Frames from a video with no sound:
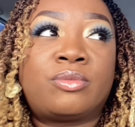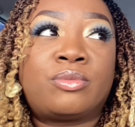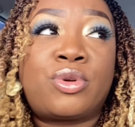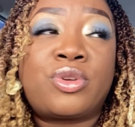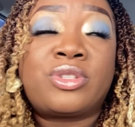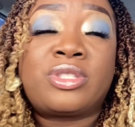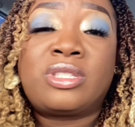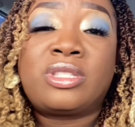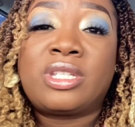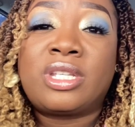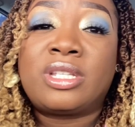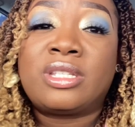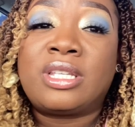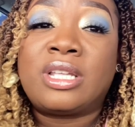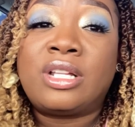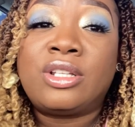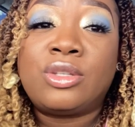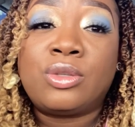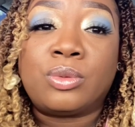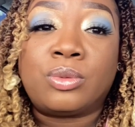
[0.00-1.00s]
persons can
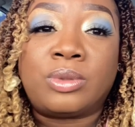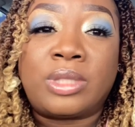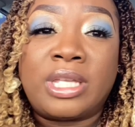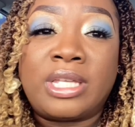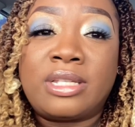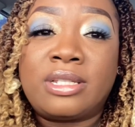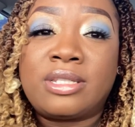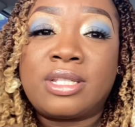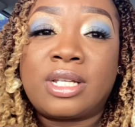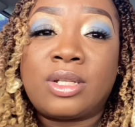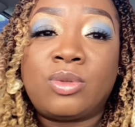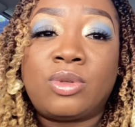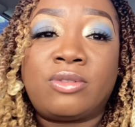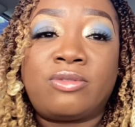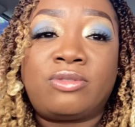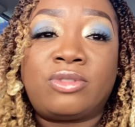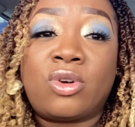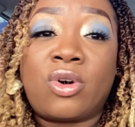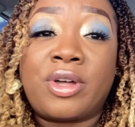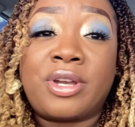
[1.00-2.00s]
tell you, they can tell you
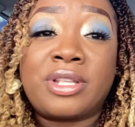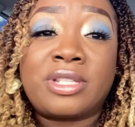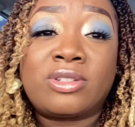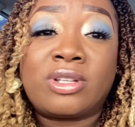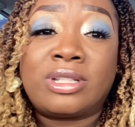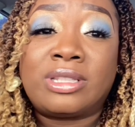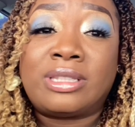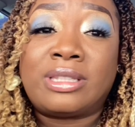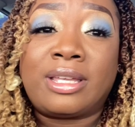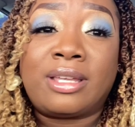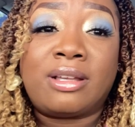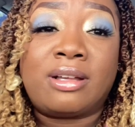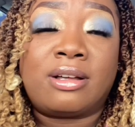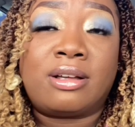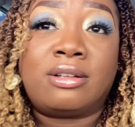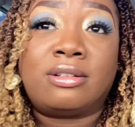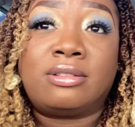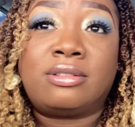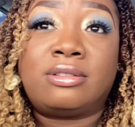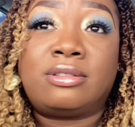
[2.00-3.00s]
if God is not there,
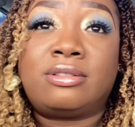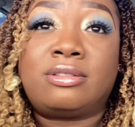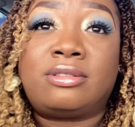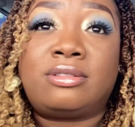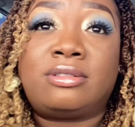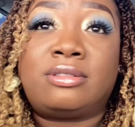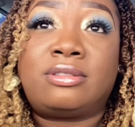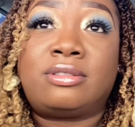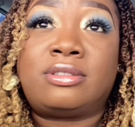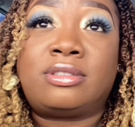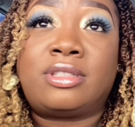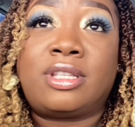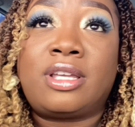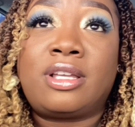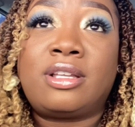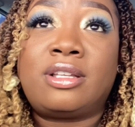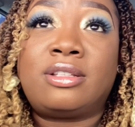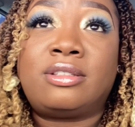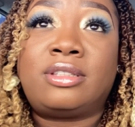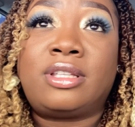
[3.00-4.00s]

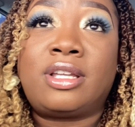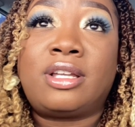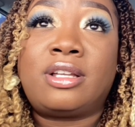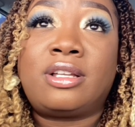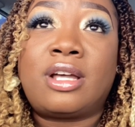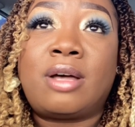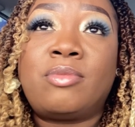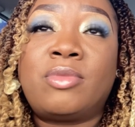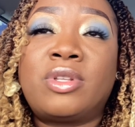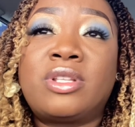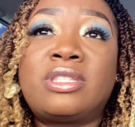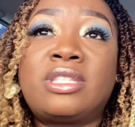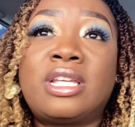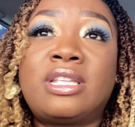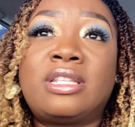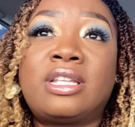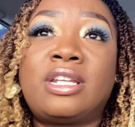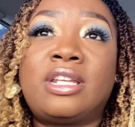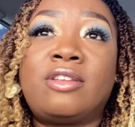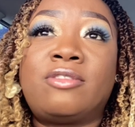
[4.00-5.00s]
I'm not
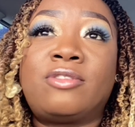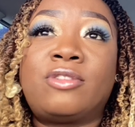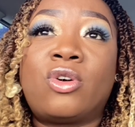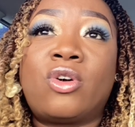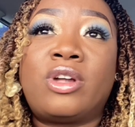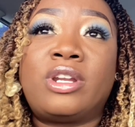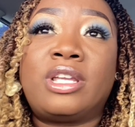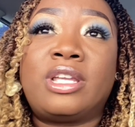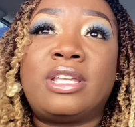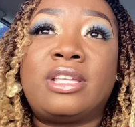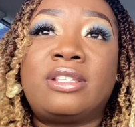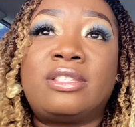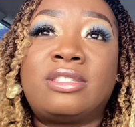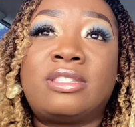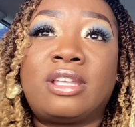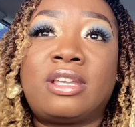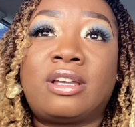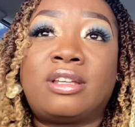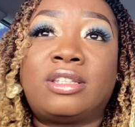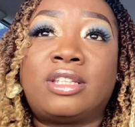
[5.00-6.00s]
saying that if God is
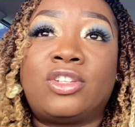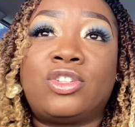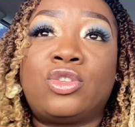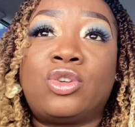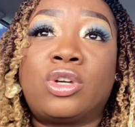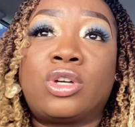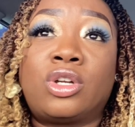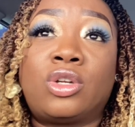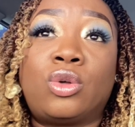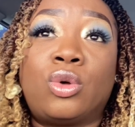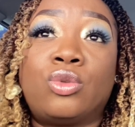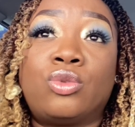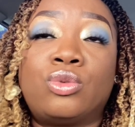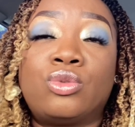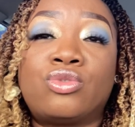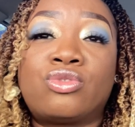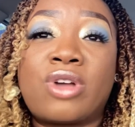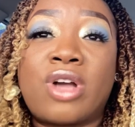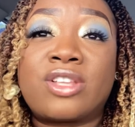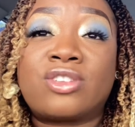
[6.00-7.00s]
there, that you're not going to go
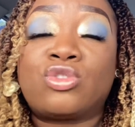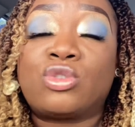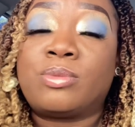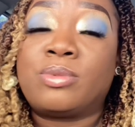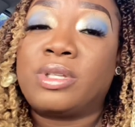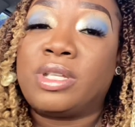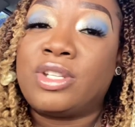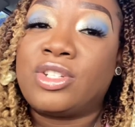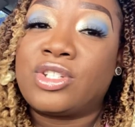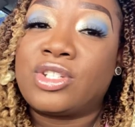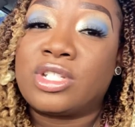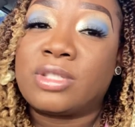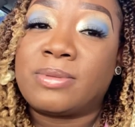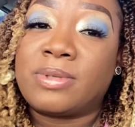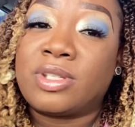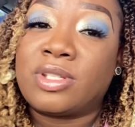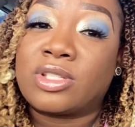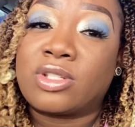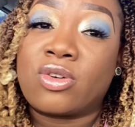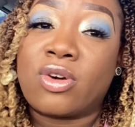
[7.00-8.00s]
through trials and tribulations,
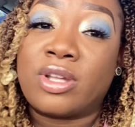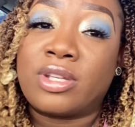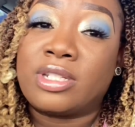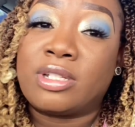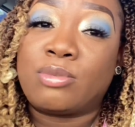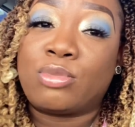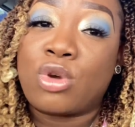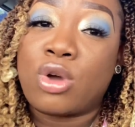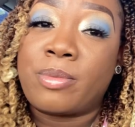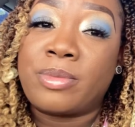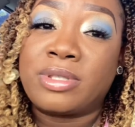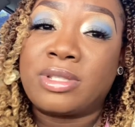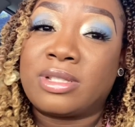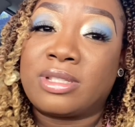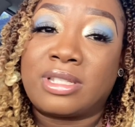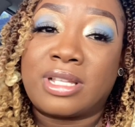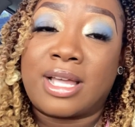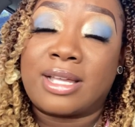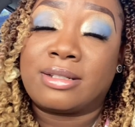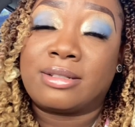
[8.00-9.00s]
because God didn't promise
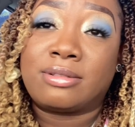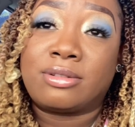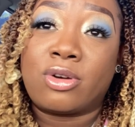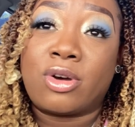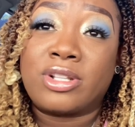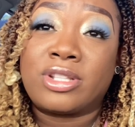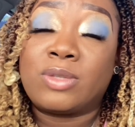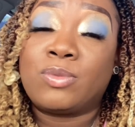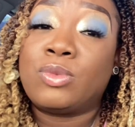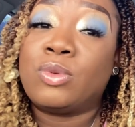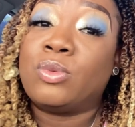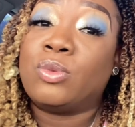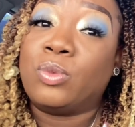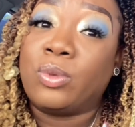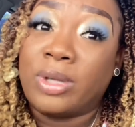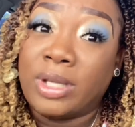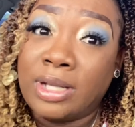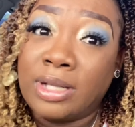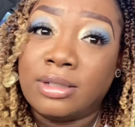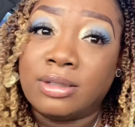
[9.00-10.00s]
us that. God said we
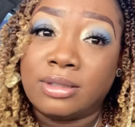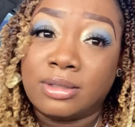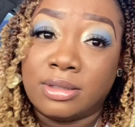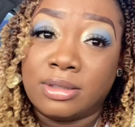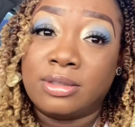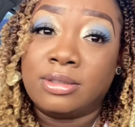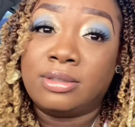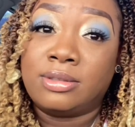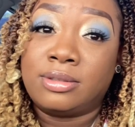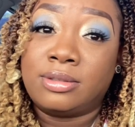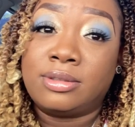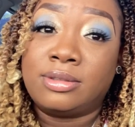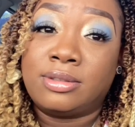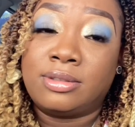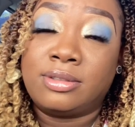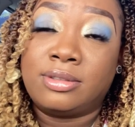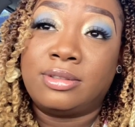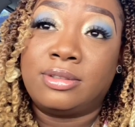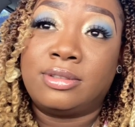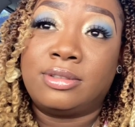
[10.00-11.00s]
will
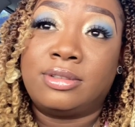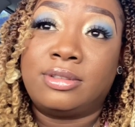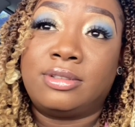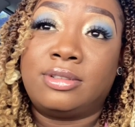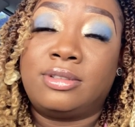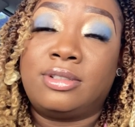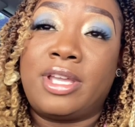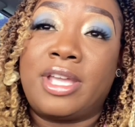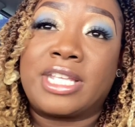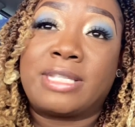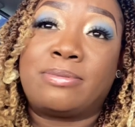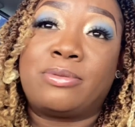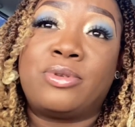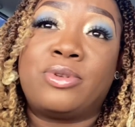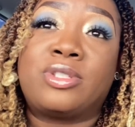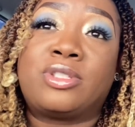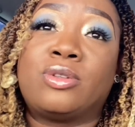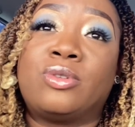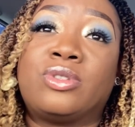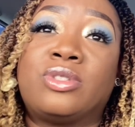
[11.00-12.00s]

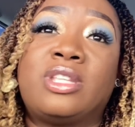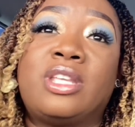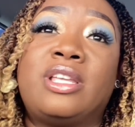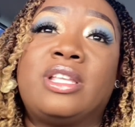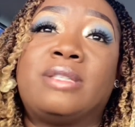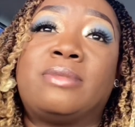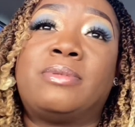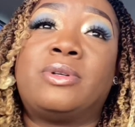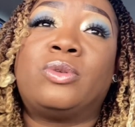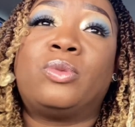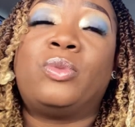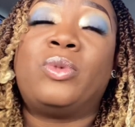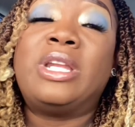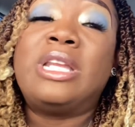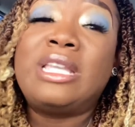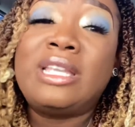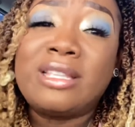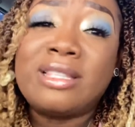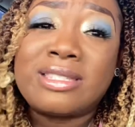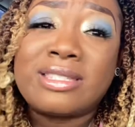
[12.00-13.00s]
experience those things. But when
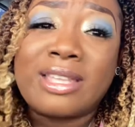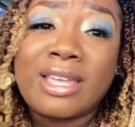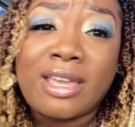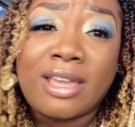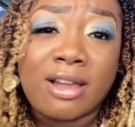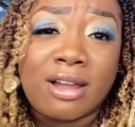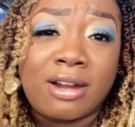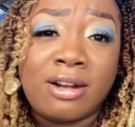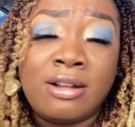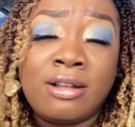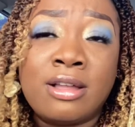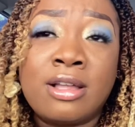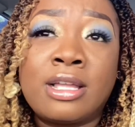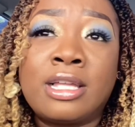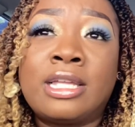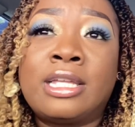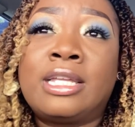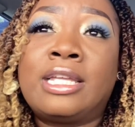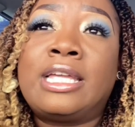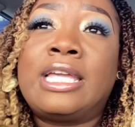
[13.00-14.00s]
he is there,
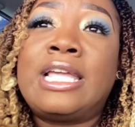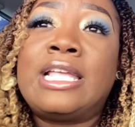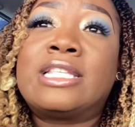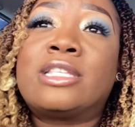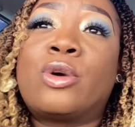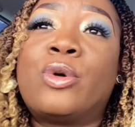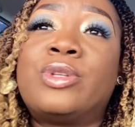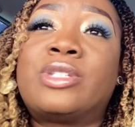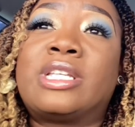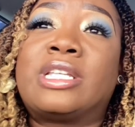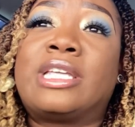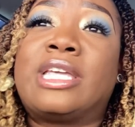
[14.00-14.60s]
he is going to